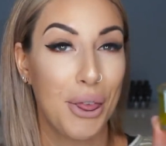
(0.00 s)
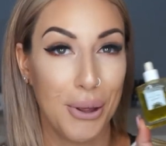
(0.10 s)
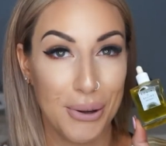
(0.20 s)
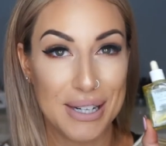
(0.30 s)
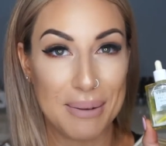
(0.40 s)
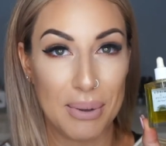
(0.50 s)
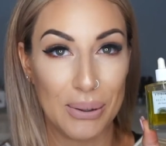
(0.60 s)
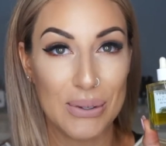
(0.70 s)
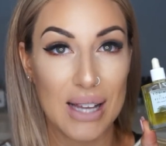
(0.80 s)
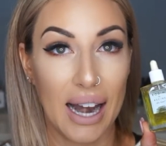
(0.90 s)
30
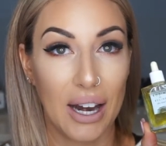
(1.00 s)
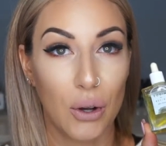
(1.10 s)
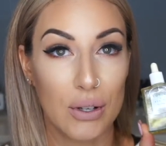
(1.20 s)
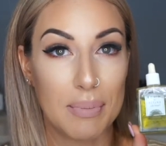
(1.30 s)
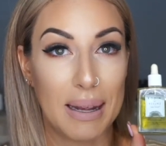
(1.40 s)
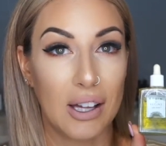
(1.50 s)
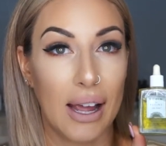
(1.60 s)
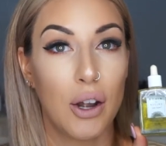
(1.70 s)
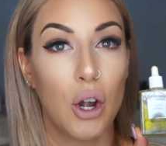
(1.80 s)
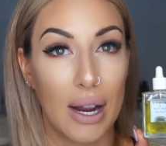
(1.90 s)
mils and it cost me
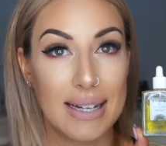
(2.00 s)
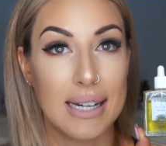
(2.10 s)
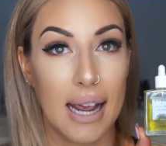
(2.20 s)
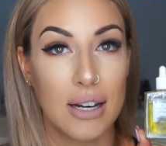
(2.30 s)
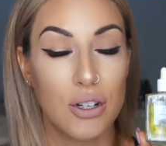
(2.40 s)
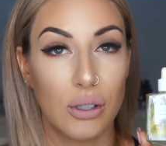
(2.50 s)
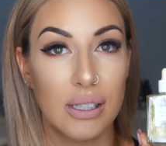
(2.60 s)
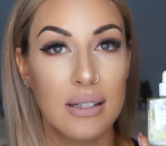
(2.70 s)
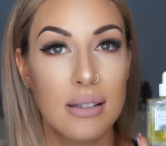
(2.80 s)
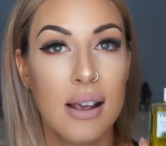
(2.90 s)
like $90
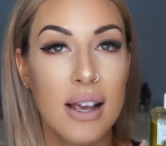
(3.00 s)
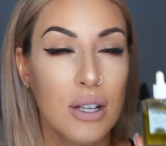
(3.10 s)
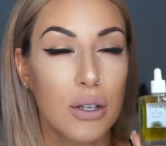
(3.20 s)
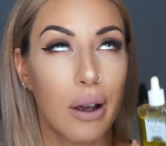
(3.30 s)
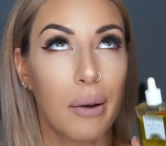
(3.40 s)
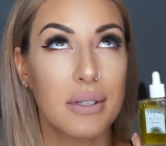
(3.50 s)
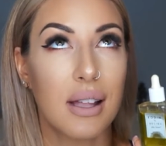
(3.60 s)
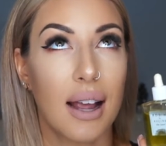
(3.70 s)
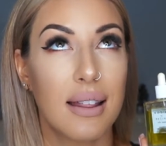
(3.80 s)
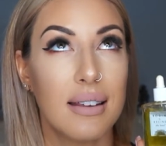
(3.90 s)
$98. So I was
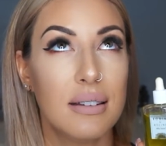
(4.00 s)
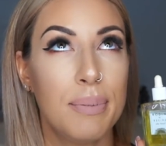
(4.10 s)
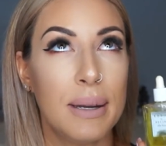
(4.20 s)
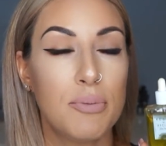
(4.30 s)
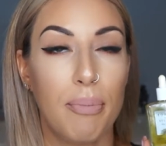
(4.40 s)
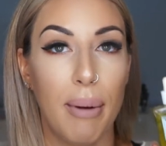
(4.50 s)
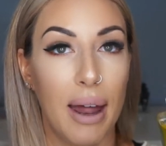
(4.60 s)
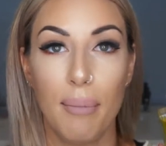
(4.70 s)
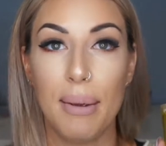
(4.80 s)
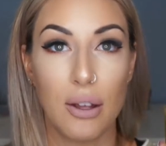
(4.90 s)
like, this bitch
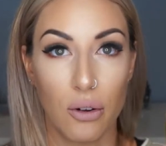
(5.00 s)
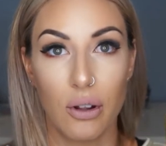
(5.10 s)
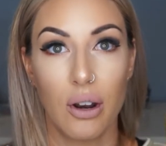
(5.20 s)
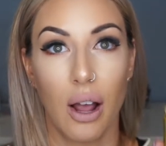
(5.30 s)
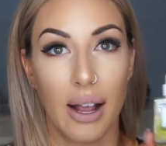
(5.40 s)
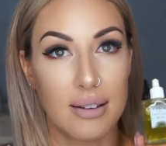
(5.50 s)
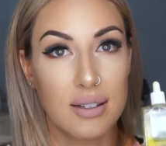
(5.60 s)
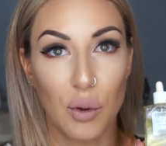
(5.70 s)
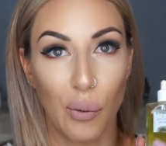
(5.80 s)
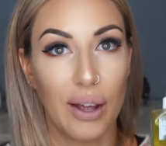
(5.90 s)
better be good, I
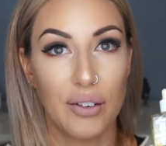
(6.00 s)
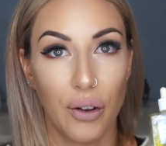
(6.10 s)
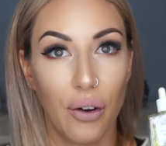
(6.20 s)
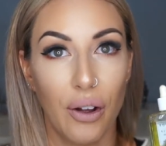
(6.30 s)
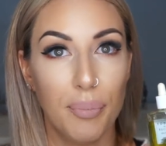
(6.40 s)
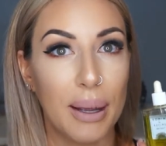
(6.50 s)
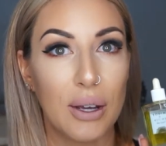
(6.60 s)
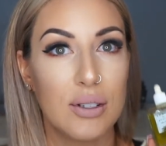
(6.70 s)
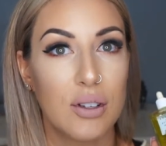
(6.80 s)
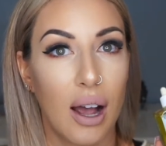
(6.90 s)
swear to God,
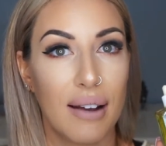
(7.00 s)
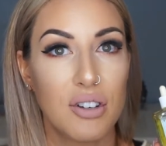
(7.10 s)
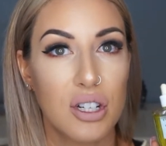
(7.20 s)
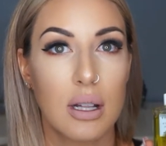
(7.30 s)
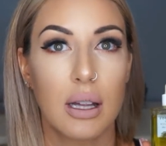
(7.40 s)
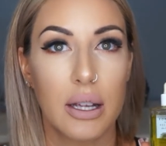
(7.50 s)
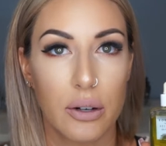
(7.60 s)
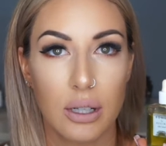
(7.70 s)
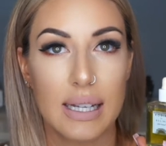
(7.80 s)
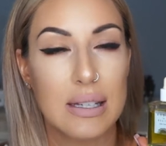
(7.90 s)
because I've just
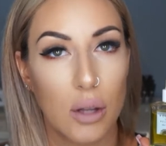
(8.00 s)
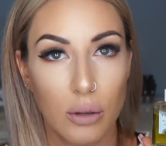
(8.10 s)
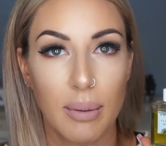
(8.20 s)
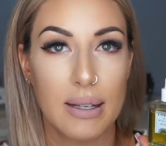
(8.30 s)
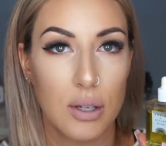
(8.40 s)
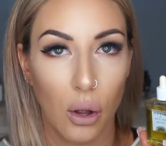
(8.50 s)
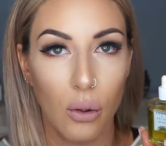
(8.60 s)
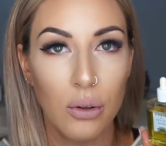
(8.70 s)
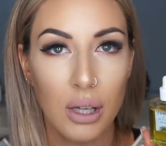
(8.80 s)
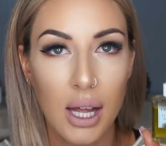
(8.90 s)
literally sold my
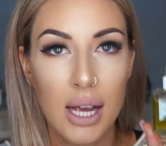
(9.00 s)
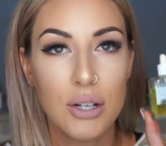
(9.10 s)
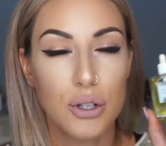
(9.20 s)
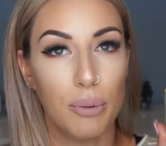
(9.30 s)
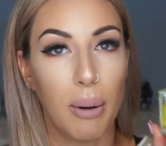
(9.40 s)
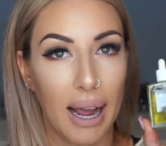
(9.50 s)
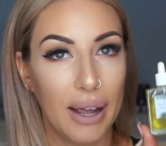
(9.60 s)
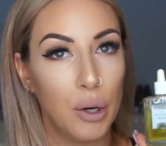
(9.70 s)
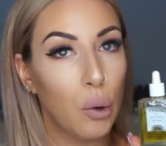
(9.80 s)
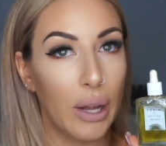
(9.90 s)
soul to buy
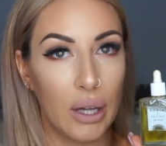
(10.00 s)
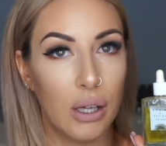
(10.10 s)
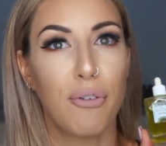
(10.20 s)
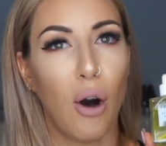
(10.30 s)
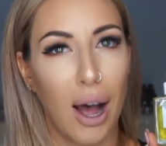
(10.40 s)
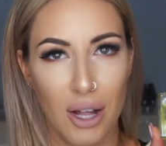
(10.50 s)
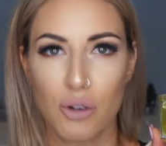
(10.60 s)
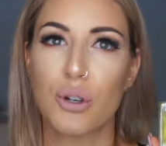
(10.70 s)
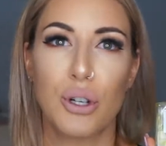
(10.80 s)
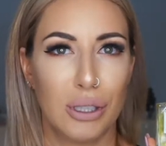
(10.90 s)
an oil for
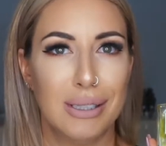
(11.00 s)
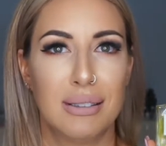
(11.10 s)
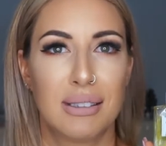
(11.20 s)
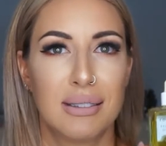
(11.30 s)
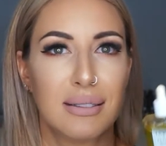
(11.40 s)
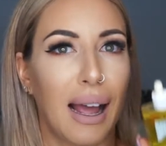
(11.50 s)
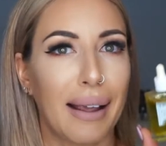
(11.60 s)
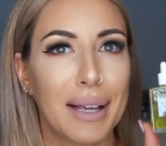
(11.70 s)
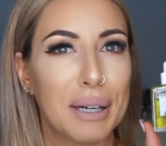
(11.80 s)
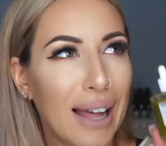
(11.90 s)
$100.
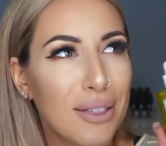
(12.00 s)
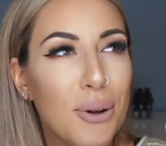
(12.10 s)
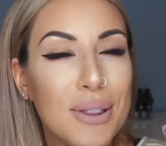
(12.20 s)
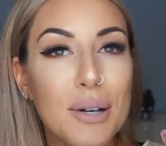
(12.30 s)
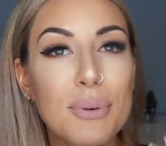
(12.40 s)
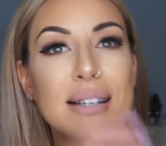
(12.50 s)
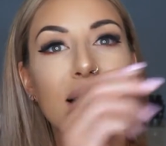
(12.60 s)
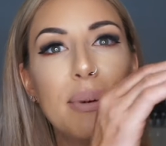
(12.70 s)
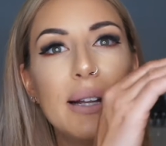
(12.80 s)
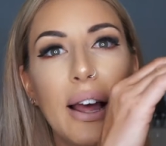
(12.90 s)
Like, I thought that it was going
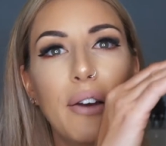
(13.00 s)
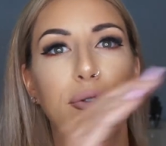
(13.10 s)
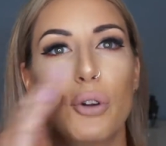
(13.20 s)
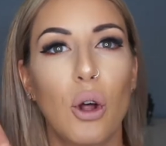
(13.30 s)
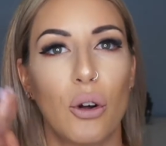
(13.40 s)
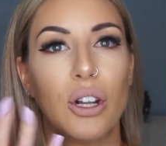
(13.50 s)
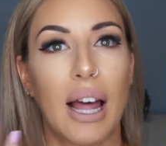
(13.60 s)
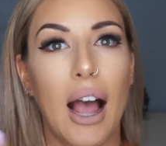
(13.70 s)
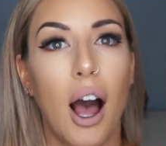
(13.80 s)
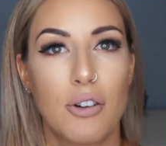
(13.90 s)
to be like full on
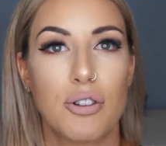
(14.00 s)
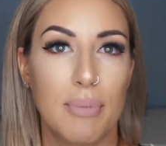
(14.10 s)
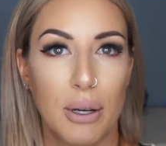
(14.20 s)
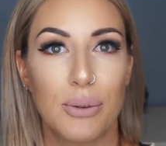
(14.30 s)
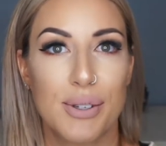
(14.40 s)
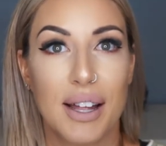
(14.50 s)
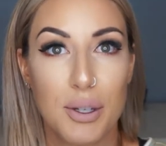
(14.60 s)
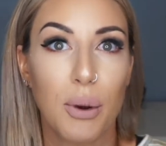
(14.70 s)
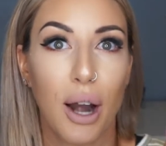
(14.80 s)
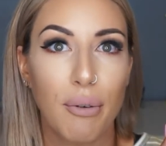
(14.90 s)
like 100 mils.
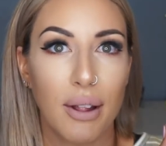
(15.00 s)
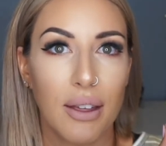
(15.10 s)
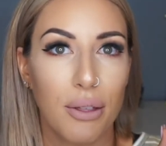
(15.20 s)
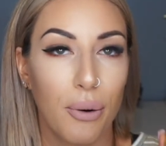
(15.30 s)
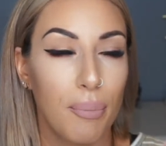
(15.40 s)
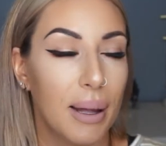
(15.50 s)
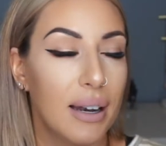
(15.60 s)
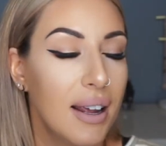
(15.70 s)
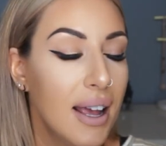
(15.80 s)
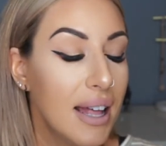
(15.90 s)
That's what I really thought,
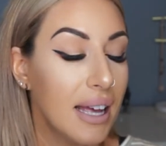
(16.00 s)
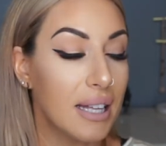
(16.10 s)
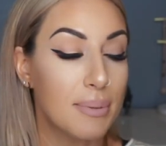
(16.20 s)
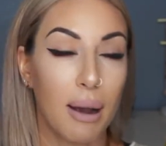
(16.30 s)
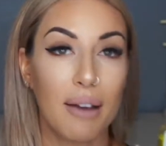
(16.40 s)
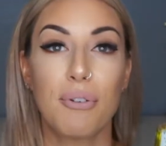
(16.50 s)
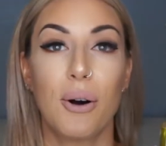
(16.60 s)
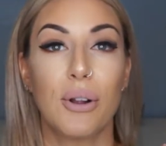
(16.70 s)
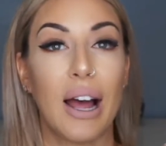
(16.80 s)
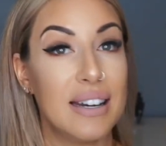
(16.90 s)
but it's my
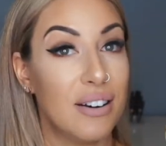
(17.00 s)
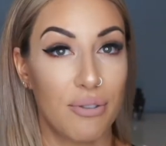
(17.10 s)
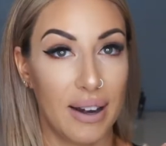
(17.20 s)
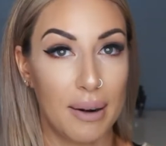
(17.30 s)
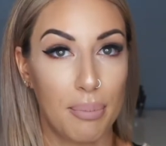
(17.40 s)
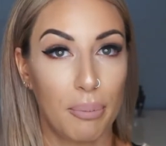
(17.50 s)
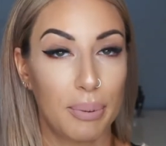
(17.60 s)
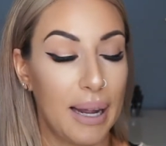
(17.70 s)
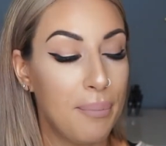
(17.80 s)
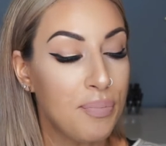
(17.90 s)
fault. I didn't read it
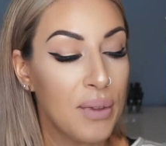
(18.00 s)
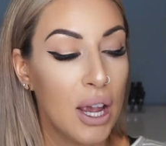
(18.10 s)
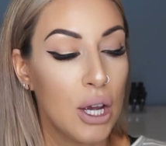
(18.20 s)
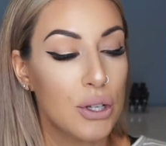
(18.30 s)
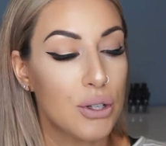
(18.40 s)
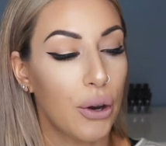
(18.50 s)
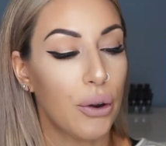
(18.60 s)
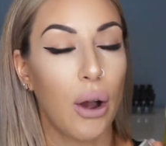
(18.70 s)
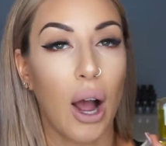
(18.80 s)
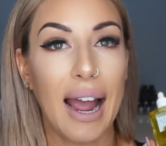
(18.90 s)
properly.
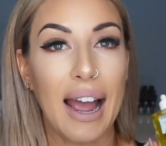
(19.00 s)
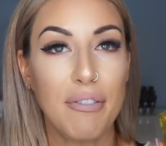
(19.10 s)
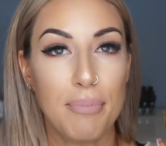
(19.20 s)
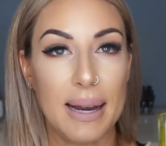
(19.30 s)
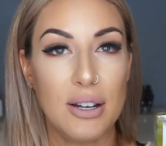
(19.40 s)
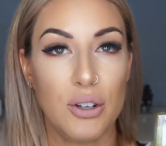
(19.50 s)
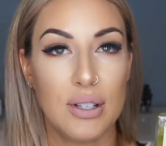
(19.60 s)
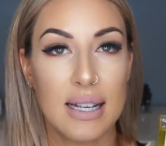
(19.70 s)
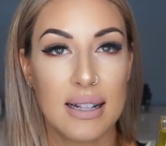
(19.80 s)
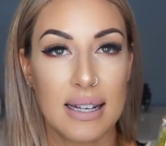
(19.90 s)
So I have been
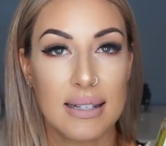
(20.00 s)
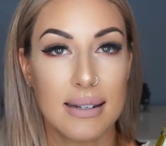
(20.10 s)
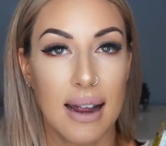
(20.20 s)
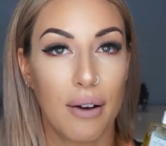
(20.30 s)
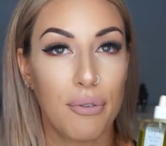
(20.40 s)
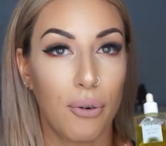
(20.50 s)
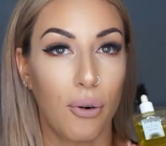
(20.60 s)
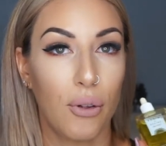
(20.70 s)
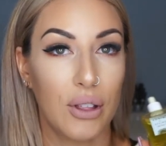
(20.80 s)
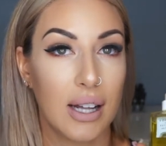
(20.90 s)
using this now
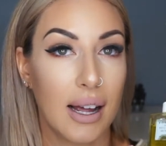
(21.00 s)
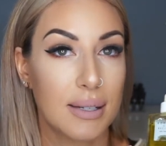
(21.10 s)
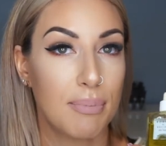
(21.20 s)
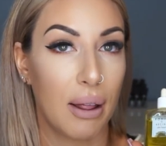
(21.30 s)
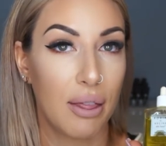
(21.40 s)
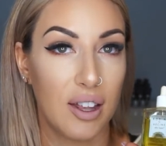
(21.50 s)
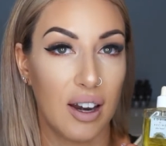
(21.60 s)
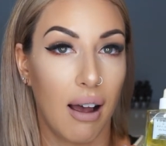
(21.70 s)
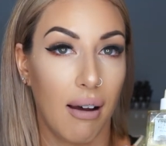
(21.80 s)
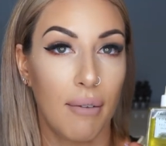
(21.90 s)
for the last month and
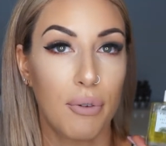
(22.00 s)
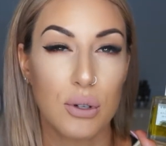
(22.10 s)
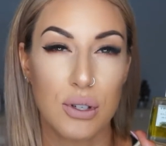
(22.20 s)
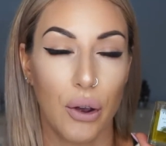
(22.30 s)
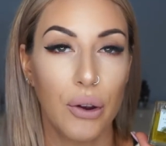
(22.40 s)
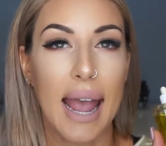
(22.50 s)
a half or so,